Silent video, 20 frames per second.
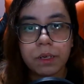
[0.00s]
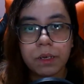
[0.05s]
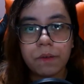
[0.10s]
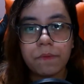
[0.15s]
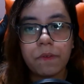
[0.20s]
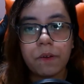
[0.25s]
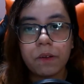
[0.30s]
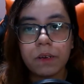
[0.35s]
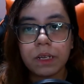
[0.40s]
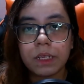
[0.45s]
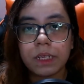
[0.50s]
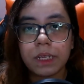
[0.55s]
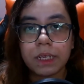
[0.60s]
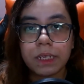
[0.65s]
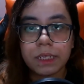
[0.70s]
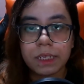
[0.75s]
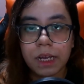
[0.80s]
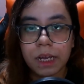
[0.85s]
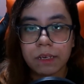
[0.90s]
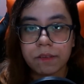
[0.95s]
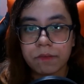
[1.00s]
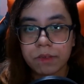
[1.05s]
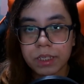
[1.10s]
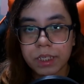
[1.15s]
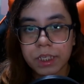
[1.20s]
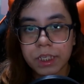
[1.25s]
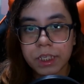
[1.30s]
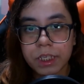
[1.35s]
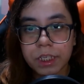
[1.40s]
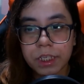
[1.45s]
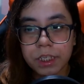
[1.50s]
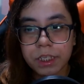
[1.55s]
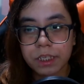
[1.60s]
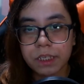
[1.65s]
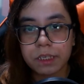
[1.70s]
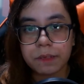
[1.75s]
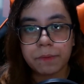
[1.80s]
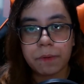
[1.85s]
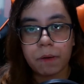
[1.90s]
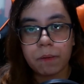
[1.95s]
of all the things that I researched, this
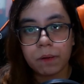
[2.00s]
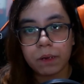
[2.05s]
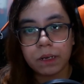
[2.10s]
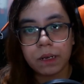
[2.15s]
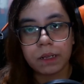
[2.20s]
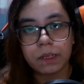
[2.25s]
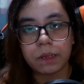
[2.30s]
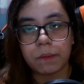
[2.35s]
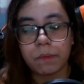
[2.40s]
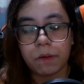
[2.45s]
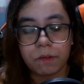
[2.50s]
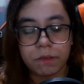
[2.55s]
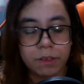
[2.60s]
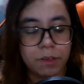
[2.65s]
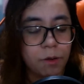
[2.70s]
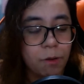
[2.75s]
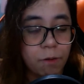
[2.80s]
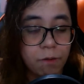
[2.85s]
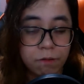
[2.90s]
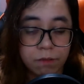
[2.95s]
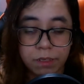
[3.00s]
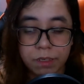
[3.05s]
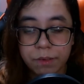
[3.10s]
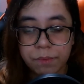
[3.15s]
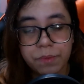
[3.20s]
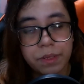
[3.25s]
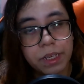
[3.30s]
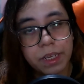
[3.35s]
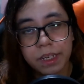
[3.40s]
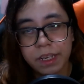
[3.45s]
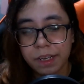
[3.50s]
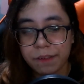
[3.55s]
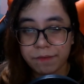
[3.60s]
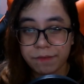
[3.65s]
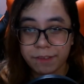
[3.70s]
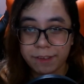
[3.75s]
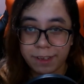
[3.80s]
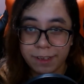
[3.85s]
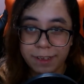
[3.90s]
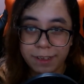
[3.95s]
is probably like the most wholesome thing I've
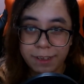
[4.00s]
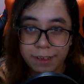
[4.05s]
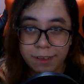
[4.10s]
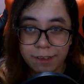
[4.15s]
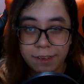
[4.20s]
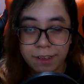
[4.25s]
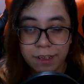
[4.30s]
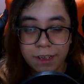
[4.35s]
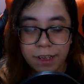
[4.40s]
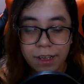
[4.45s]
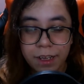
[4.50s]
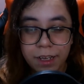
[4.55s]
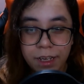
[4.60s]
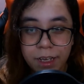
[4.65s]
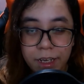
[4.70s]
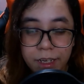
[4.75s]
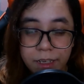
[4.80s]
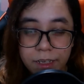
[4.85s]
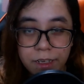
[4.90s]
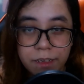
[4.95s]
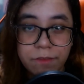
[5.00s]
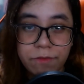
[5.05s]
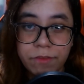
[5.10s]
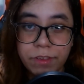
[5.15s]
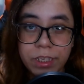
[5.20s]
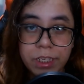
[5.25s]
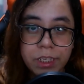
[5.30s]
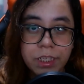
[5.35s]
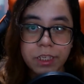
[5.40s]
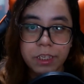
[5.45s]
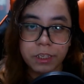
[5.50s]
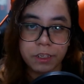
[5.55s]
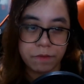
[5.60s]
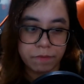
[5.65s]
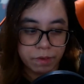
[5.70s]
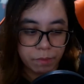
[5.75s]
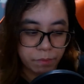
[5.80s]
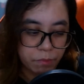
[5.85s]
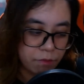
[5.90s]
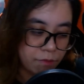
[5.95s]
seen in the research of
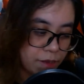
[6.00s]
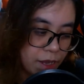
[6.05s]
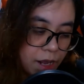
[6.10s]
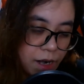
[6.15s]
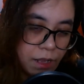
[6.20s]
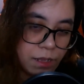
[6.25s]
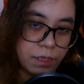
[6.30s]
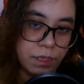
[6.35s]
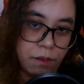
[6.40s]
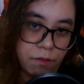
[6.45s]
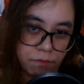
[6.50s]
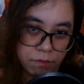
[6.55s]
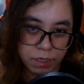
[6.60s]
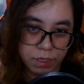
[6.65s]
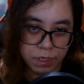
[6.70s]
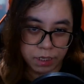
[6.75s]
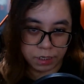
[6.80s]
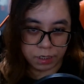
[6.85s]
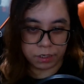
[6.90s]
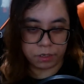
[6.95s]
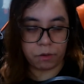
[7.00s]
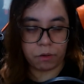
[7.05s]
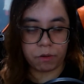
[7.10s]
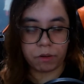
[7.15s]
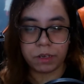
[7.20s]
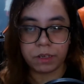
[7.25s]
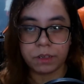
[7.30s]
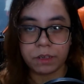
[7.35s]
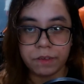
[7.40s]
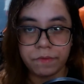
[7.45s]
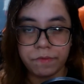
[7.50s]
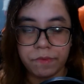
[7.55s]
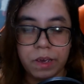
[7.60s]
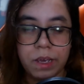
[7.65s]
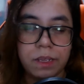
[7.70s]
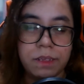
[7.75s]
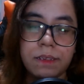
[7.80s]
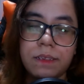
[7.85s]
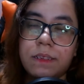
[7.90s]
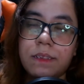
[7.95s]
the brutality of these historical
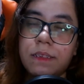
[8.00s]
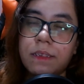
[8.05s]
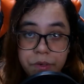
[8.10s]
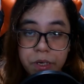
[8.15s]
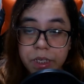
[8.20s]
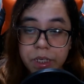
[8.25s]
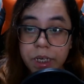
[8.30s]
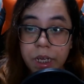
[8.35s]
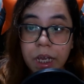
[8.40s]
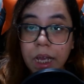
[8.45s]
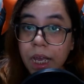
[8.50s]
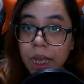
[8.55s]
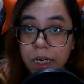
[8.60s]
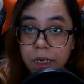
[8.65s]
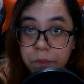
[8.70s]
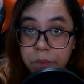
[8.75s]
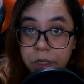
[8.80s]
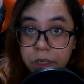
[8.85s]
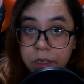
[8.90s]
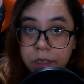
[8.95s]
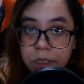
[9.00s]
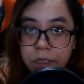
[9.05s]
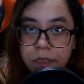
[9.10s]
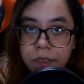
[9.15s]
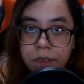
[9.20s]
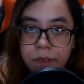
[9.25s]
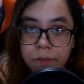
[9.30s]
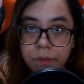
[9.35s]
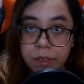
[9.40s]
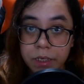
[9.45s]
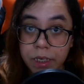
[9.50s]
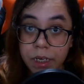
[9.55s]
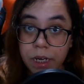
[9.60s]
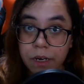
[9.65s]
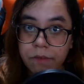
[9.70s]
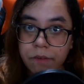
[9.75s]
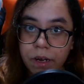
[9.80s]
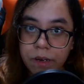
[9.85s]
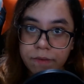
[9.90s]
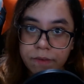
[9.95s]
events. Right, they're enemies, but they are
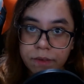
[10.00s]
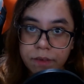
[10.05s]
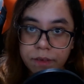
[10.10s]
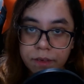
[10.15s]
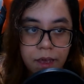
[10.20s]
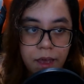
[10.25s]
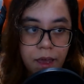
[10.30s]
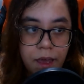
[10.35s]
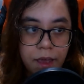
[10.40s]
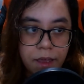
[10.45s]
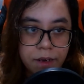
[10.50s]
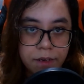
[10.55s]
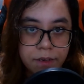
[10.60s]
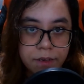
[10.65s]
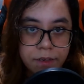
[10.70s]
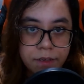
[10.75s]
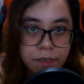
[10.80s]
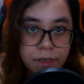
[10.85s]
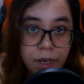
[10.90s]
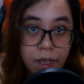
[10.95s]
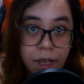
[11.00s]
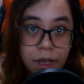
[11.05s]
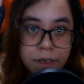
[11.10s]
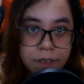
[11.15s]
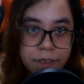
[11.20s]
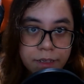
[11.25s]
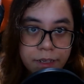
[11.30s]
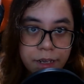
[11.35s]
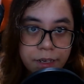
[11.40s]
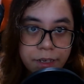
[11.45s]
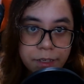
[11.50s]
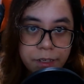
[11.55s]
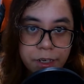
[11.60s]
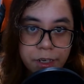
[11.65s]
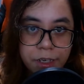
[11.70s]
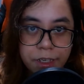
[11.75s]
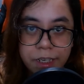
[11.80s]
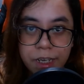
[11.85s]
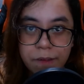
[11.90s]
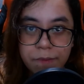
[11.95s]
rivals and they understand each other.
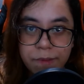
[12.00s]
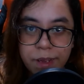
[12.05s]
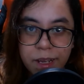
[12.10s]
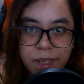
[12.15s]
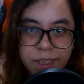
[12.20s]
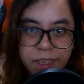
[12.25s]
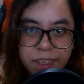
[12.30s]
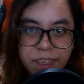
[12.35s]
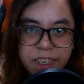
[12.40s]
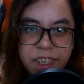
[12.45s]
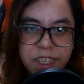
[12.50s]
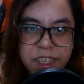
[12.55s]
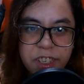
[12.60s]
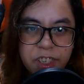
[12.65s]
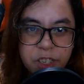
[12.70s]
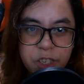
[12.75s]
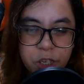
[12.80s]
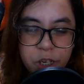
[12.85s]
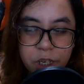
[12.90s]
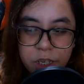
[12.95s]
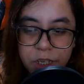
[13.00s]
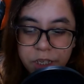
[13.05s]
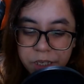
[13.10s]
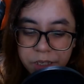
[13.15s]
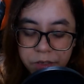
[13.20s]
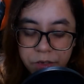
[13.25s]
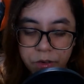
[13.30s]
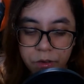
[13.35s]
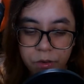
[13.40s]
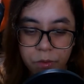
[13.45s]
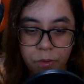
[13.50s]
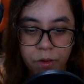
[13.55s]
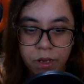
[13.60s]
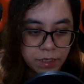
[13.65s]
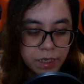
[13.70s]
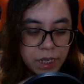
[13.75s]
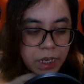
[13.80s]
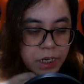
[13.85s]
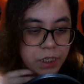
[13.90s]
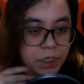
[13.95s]
They have tactics against each other. They, you know,
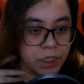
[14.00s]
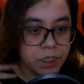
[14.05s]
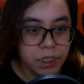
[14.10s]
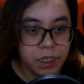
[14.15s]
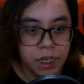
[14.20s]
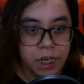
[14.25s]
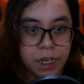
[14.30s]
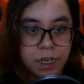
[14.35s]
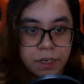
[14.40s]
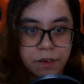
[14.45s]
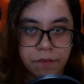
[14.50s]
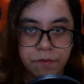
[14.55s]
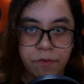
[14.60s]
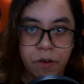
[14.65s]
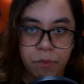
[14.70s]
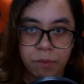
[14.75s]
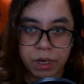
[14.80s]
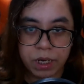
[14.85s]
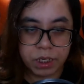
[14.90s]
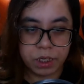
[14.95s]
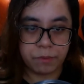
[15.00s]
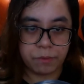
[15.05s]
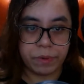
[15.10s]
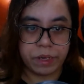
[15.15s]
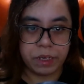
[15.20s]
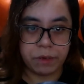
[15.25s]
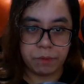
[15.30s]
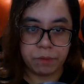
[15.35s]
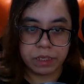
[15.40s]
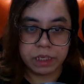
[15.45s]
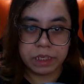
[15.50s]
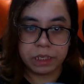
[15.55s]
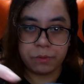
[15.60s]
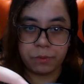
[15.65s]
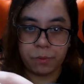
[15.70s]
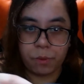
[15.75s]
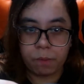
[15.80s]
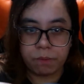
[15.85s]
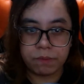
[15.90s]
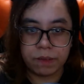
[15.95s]
Kenshin had a formation where he would
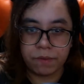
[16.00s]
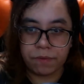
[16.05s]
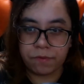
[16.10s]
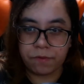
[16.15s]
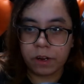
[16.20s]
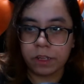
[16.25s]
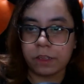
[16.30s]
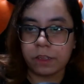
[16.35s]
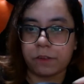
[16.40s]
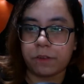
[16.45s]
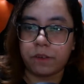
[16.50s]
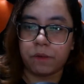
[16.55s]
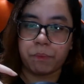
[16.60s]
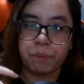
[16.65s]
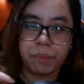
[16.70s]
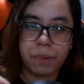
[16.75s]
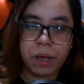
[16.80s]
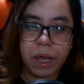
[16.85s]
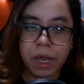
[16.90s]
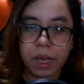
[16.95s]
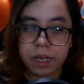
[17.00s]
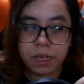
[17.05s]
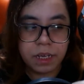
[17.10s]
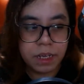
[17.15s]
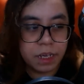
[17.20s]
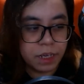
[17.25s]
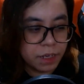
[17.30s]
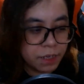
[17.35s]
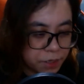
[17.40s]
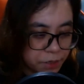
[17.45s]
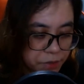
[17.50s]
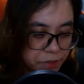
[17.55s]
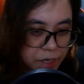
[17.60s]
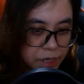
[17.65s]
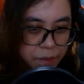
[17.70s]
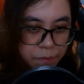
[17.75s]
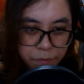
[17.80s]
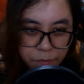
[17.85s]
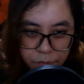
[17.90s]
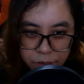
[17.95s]
swap the front to the back so
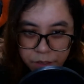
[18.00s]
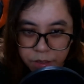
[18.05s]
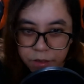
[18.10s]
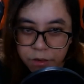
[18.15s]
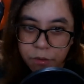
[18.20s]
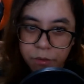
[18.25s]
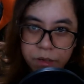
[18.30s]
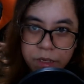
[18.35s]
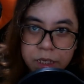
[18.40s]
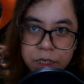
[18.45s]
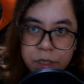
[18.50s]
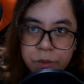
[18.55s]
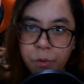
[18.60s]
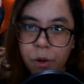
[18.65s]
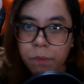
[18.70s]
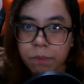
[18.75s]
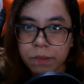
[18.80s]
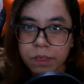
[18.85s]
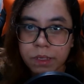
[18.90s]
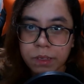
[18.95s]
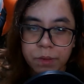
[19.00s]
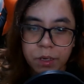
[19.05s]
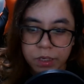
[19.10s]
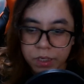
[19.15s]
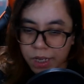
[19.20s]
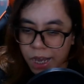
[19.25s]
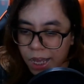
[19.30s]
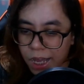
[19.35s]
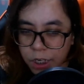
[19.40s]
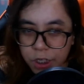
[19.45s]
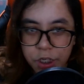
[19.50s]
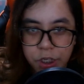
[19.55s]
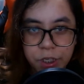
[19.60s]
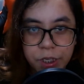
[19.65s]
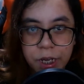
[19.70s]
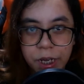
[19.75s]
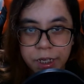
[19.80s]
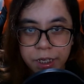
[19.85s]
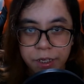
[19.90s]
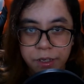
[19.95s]
that, you know, he swapped because the energy
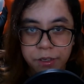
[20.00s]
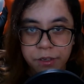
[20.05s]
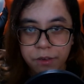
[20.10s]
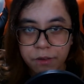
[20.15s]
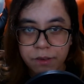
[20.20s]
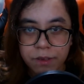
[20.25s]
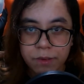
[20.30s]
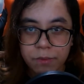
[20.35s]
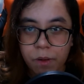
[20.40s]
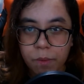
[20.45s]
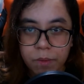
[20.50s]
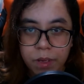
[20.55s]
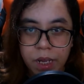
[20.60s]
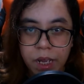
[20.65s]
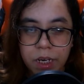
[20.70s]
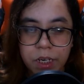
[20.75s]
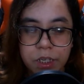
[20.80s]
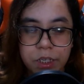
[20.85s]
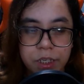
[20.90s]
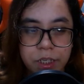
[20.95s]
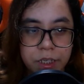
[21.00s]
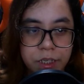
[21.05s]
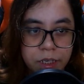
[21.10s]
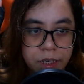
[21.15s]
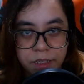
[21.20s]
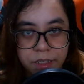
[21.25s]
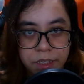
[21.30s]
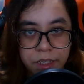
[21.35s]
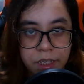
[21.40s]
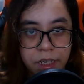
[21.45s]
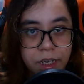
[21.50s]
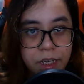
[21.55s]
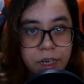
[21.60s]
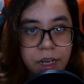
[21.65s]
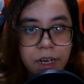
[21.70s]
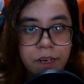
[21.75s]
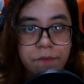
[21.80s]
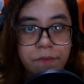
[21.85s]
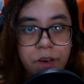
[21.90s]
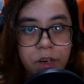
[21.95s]
tire, you know, swap the energy. Shingen
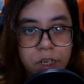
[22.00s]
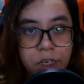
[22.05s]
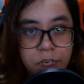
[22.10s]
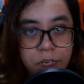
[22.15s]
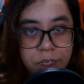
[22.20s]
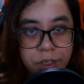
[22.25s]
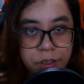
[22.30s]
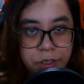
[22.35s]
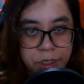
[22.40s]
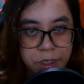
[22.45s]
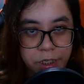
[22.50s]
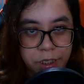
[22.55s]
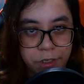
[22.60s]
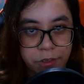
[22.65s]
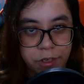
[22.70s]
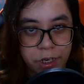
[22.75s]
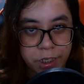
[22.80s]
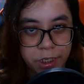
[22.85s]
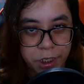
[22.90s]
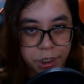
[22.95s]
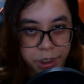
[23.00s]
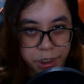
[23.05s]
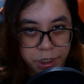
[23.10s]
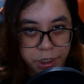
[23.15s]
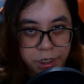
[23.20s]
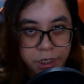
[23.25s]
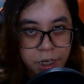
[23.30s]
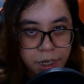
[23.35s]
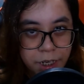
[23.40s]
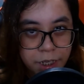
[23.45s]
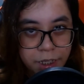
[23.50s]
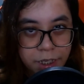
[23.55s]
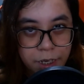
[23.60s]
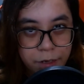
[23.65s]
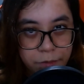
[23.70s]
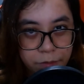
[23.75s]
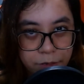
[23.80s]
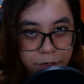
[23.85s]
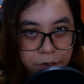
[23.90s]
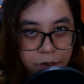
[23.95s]
had a very interesting strategy that
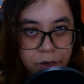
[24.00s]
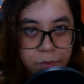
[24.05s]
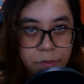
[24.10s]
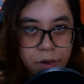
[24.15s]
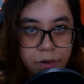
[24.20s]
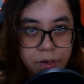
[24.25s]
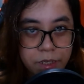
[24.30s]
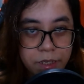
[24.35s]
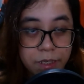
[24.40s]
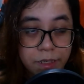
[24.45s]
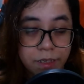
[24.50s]
we'll talk about in a